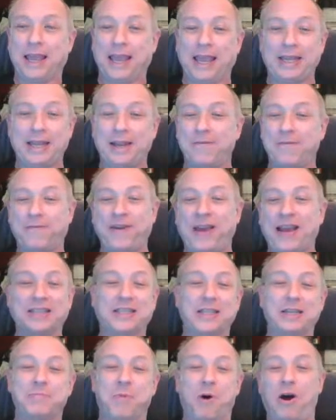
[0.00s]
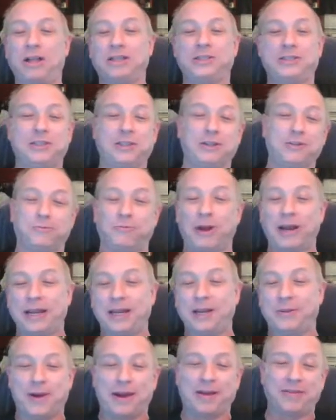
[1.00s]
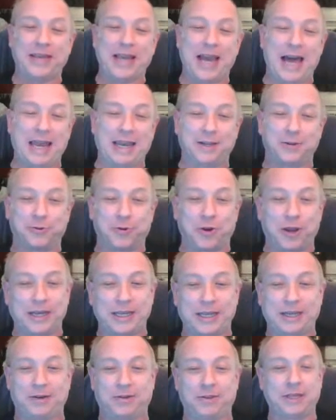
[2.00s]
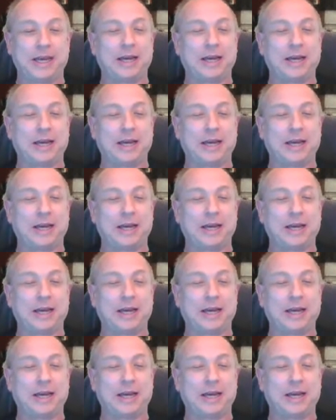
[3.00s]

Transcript: an infected monster running around the island trying to kill them.